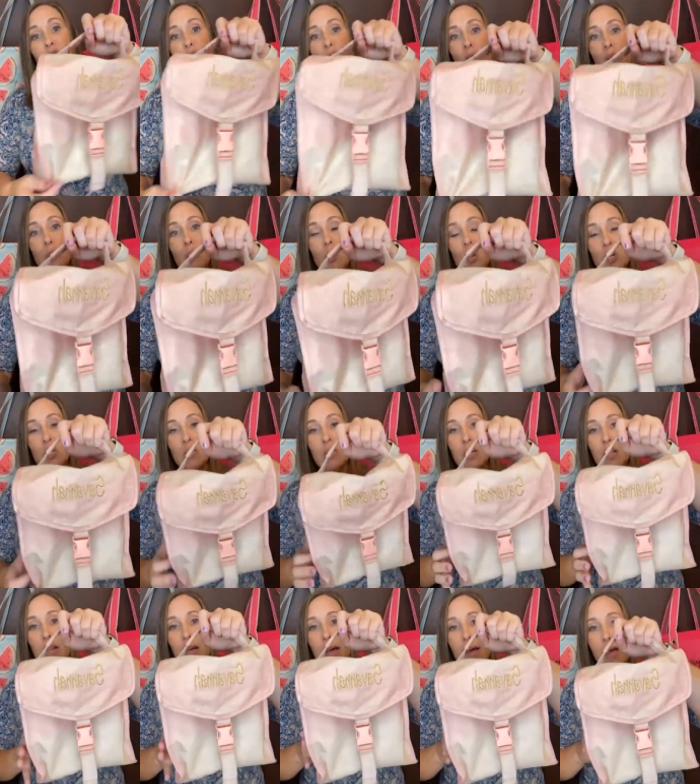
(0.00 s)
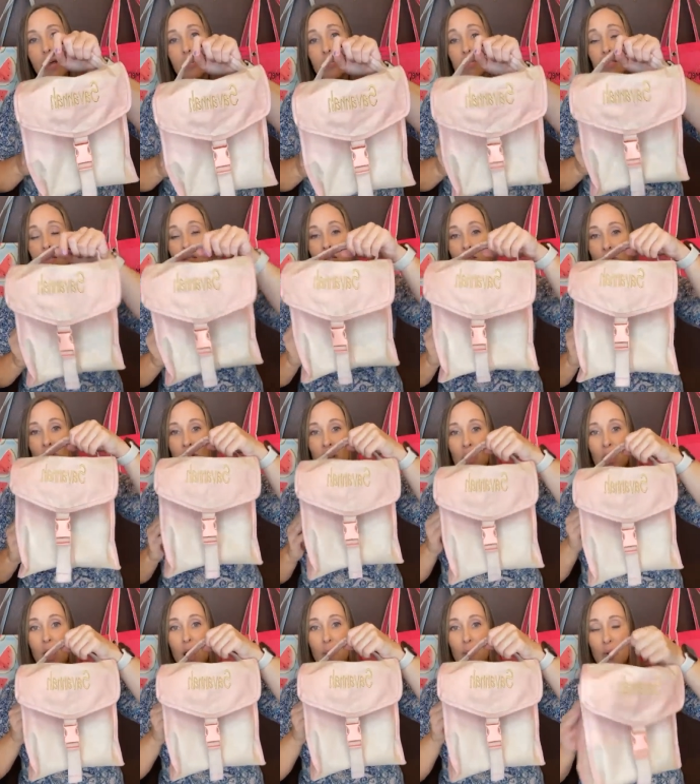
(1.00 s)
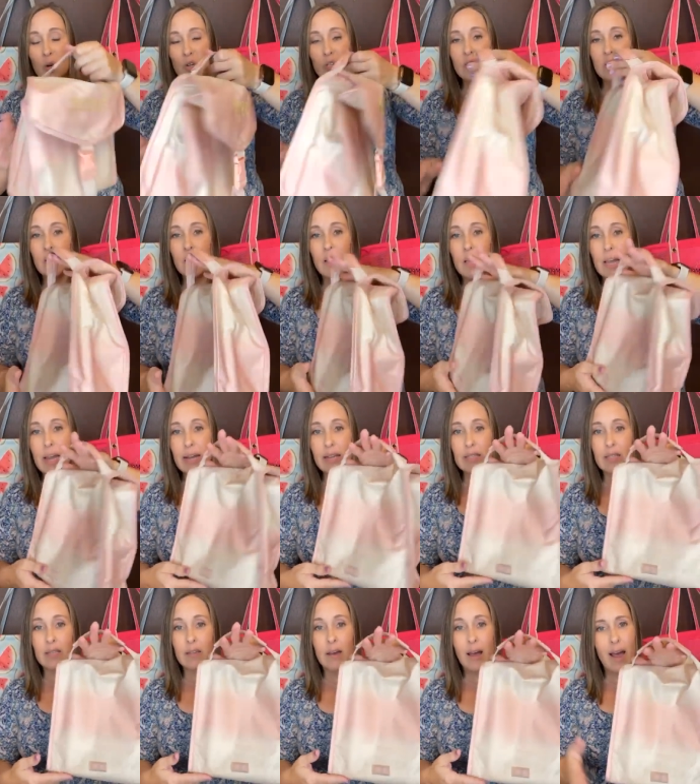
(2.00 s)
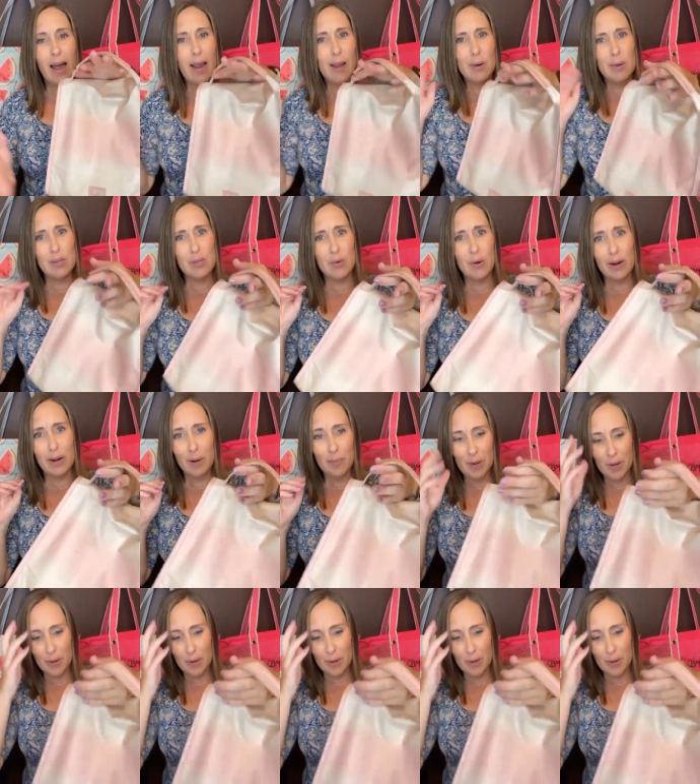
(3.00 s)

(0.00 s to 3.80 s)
You can personalize, you cannot personalize. I always